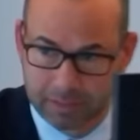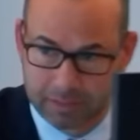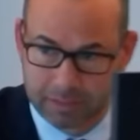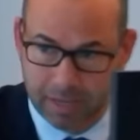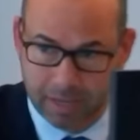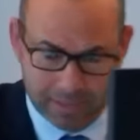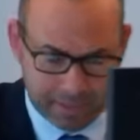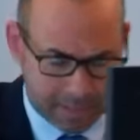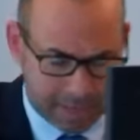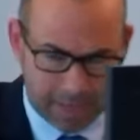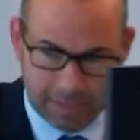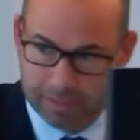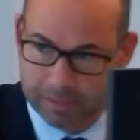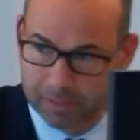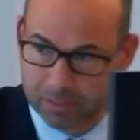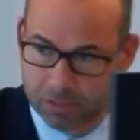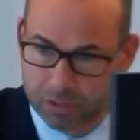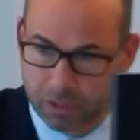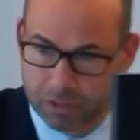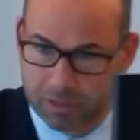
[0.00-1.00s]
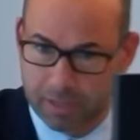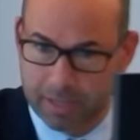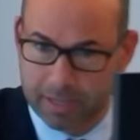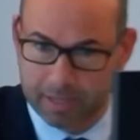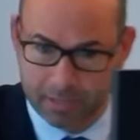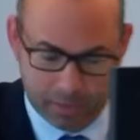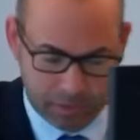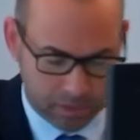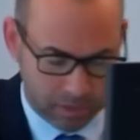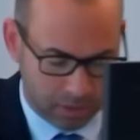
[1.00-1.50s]
Donde?
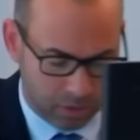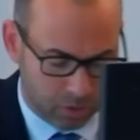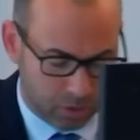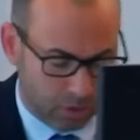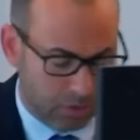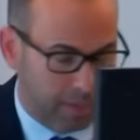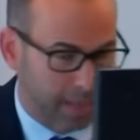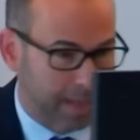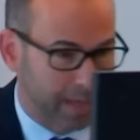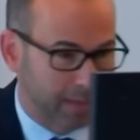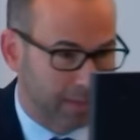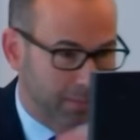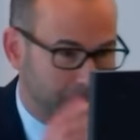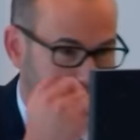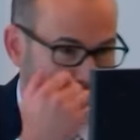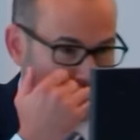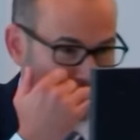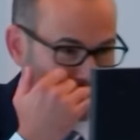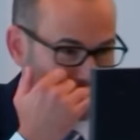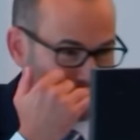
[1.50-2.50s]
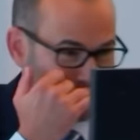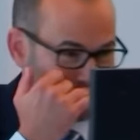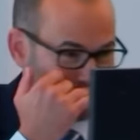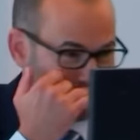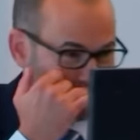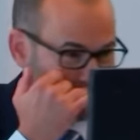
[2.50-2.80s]
Donde? Donde el baño?